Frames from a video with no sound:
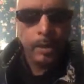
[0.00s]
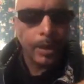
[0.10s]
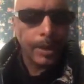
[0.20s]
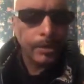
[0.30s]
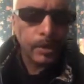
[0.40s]

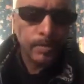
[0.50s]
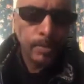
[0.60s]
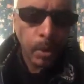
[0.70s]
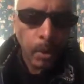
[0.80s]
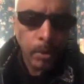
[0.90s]
There's this
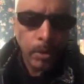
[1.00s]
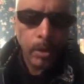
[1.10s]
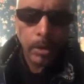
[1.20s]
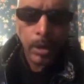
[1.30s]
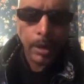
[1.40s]
blonde
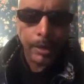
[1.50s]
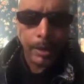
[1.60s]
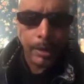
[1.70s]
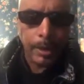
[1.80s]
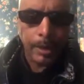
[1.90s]

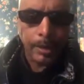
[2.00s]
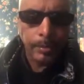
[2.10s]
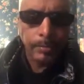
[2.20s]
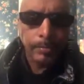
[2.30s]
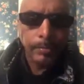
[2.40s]
lady again
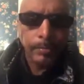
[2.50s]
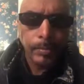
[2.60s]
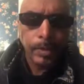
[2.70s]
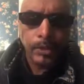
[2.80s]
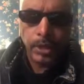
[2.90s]

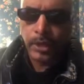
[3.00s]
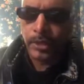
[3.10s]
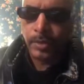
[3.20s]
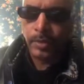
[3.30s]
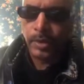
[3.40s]

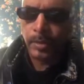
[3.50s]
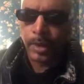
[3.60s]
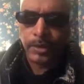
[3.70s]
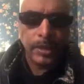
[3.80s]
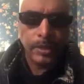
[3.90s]
she's I think
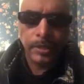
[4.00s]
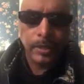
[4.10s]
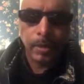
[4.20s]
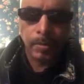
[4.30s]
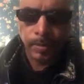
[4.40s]
about
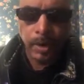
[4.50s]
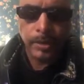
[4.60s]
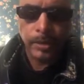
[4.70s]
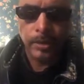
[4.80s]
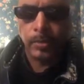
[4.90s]
60 or
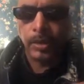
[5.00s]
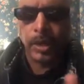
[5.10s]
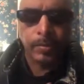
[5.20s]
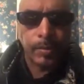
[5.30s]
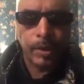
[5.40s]
plus with
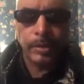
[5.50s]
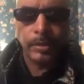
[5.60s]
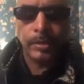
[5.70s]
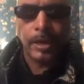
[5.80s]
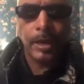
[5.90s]
her
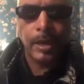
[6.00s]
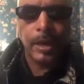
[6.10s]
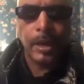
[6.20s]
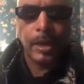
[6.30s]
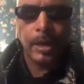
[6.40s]
friends and I, uh,
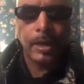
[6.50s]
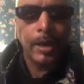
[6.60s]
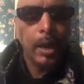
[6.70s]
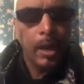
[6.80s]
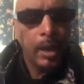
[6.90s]
and
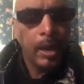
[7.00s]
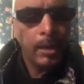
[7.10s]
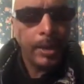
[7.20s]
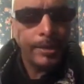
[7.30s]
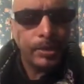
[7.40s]
again
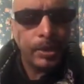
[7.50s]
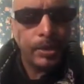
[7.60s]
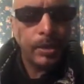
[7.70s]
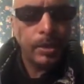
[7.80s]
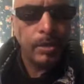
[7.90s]
then
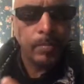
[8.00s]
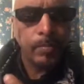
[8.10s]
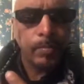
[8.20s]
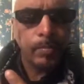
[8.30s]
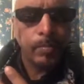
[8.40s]
she
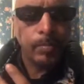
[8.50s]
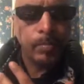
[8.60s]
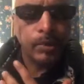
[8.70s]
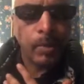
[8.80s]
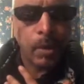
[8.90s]

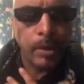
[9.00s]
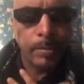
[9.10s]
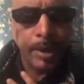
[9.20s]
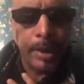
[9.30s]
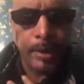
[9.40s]
spotted
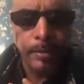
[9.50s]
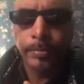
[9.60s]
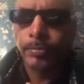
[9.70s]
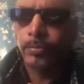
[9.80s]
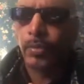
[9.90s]
me
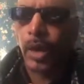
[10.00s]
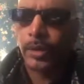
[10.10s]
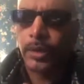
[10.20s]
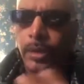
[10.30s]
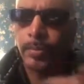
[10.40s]
I
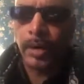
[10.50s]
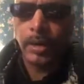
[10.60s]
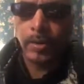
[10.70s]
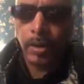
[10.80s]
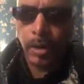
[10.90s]
should have
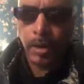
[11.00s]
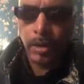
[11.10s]
bloody re